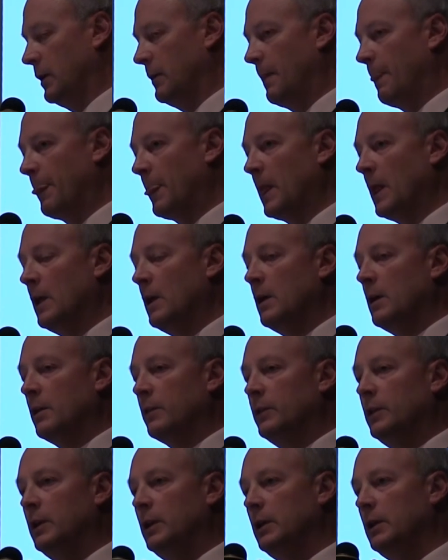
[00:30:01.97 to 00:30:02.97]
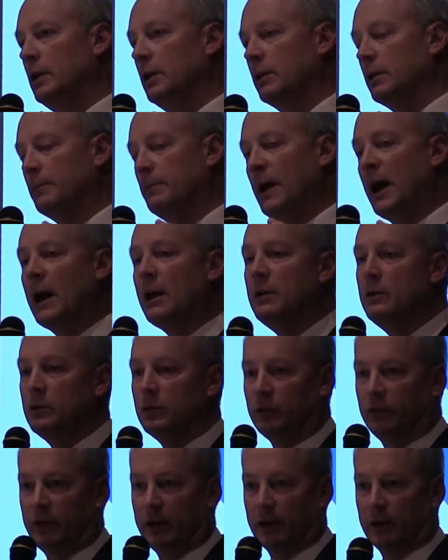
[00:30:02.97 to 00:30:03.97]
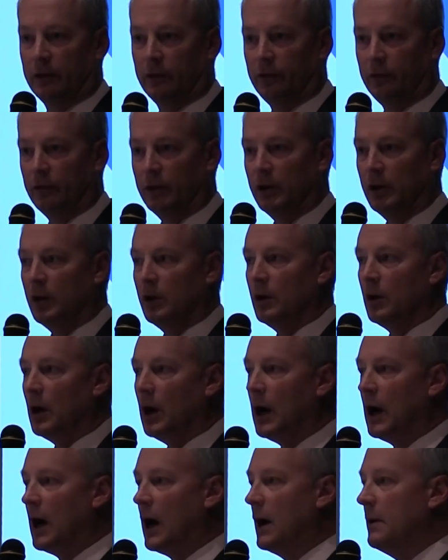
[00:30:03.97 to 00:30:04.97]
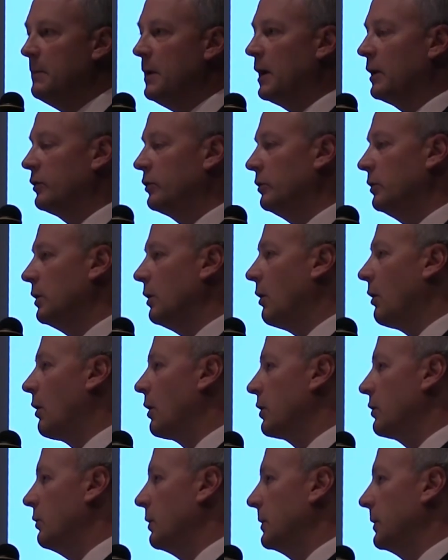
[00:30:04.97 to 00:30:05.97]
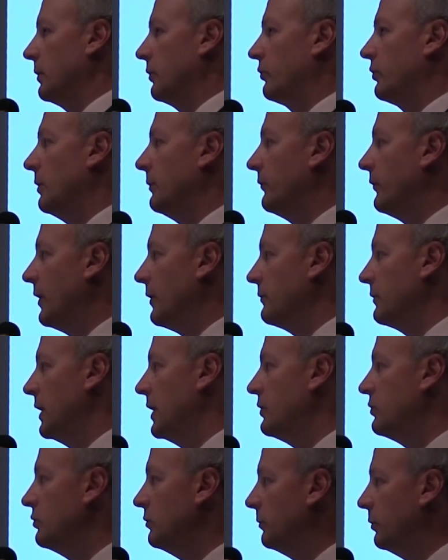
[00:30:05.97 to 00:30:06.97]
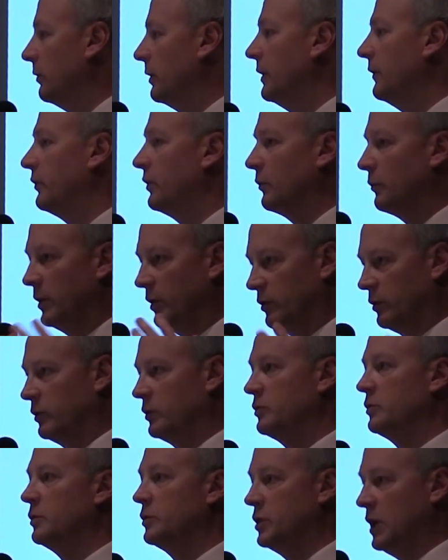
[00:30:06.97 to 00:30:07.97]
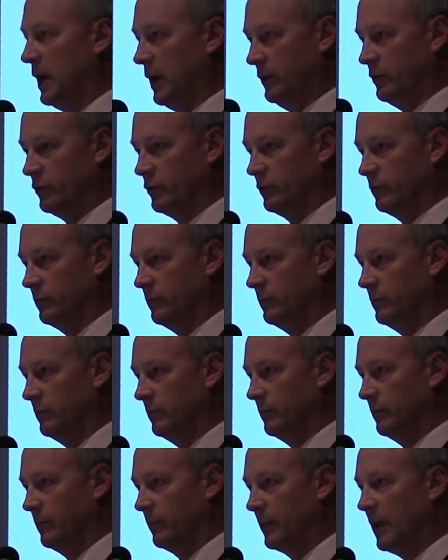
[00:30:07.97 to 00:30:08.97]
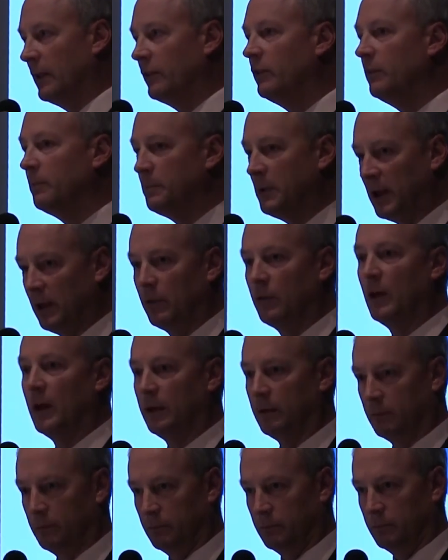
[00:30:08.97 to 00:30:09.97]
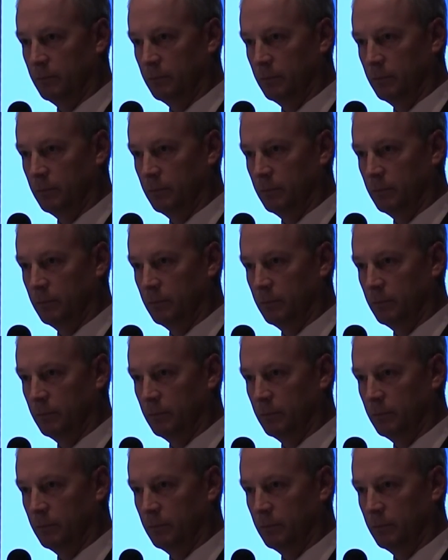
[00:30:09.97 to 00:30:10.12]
Okay? The bad news is, I'm actually arguing there's some foundational beliefs that we should change. That's a big thing.